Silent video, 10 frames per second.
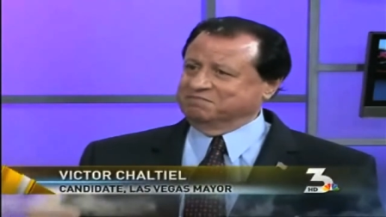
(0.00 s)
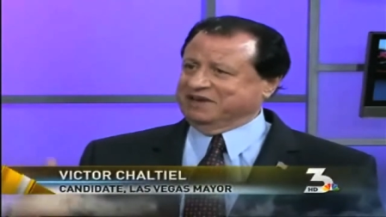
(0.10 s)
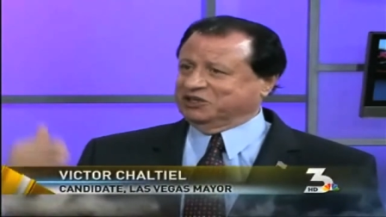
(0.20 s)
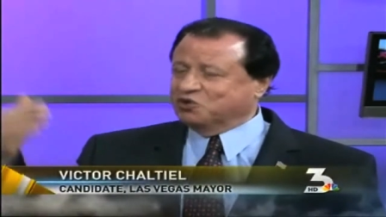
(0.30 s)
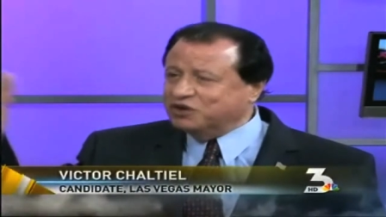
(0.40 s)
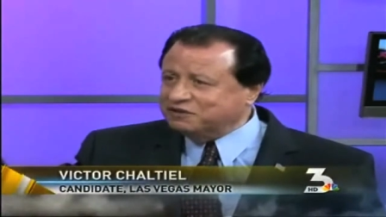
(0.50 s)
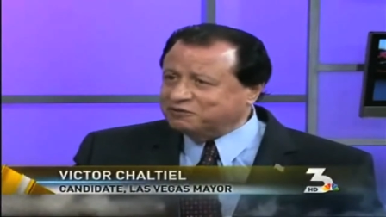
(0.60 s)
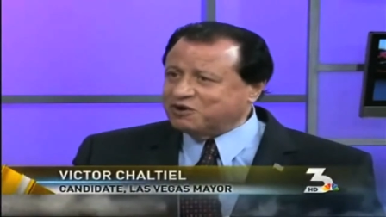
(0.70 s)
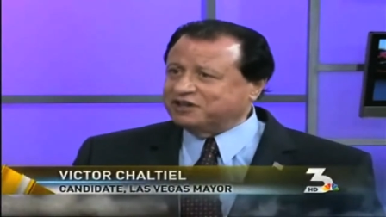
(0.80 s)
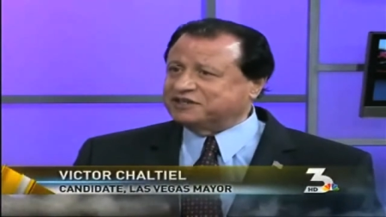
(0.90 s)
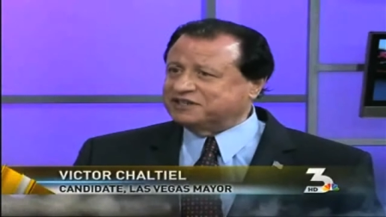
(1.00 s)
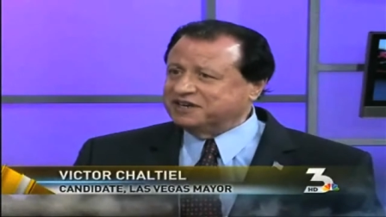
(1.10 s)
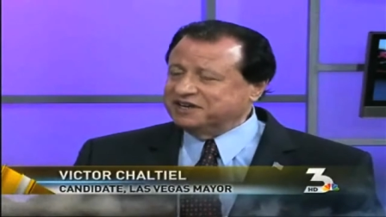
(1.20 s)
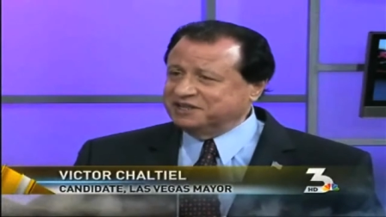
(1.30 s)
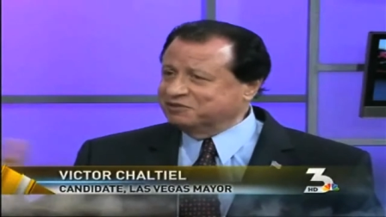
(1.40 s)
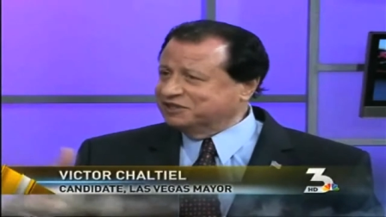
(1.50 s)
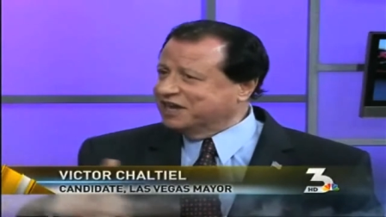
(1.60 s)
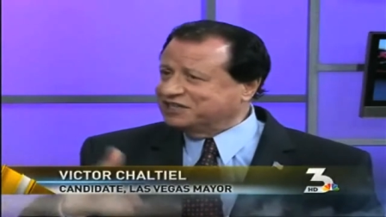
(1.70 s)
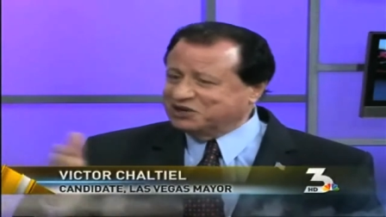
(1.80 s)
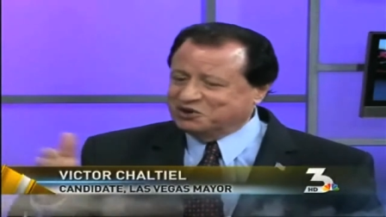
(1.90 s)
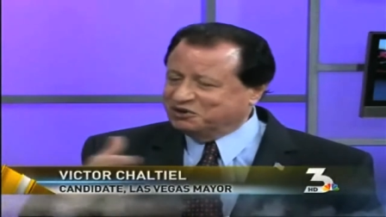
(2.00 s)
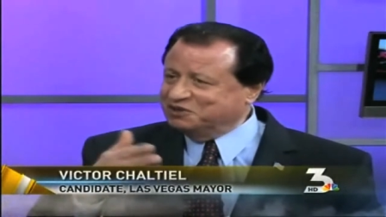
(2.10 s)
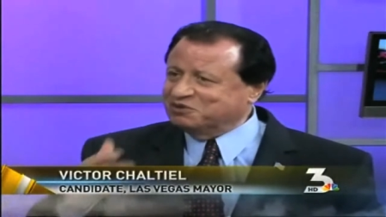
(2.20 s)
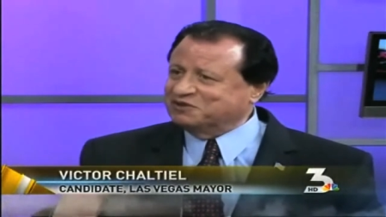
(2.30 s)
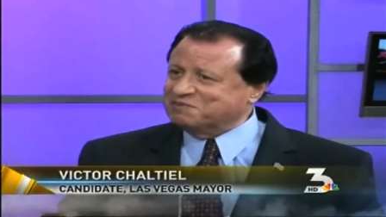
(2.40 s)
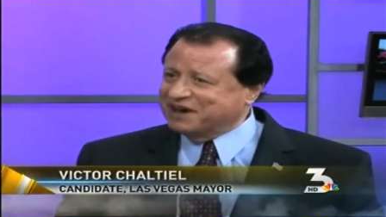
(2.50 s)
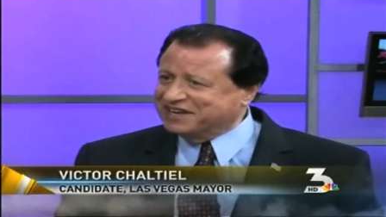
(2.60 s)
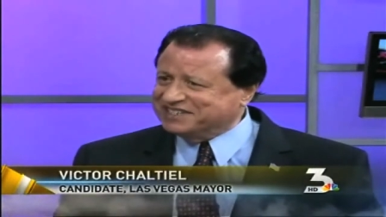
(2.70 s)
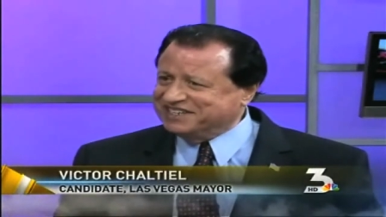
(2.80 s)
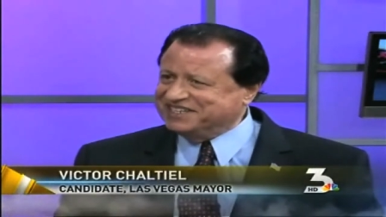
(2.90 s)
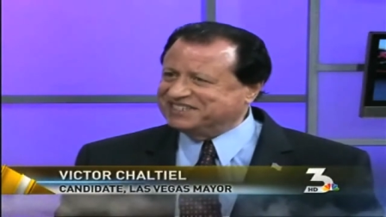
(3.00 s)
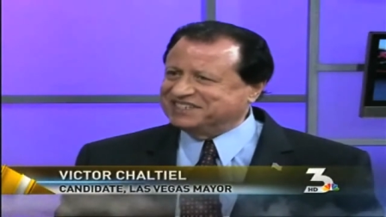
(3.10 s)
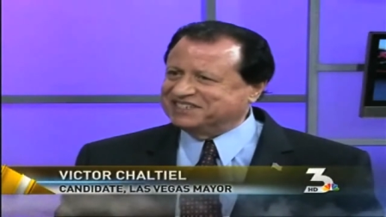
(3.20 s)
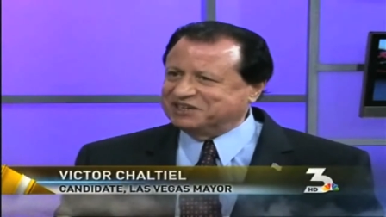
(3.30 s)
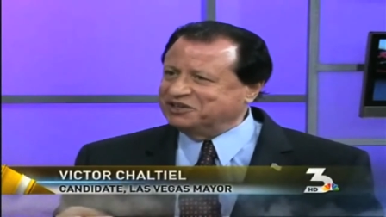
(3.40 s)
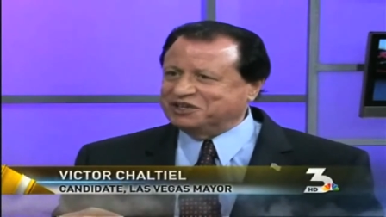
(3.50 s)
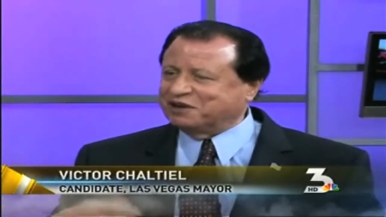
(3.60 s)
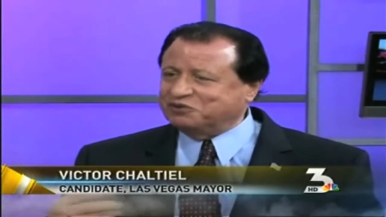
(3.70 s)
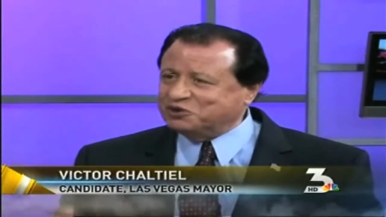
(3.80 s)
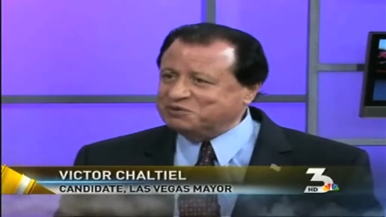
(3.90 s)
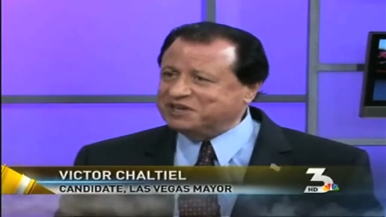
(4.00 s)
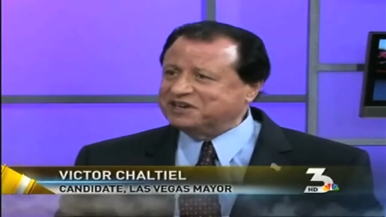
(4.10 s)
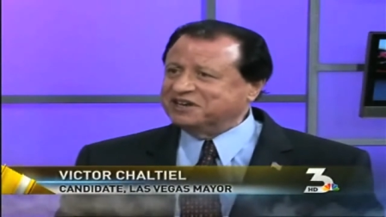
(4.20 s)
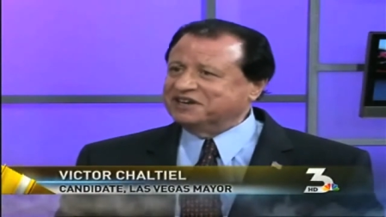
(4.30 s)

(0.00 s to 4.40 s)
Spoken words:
My school in France, there was an article in one of the magazines that interviewed me.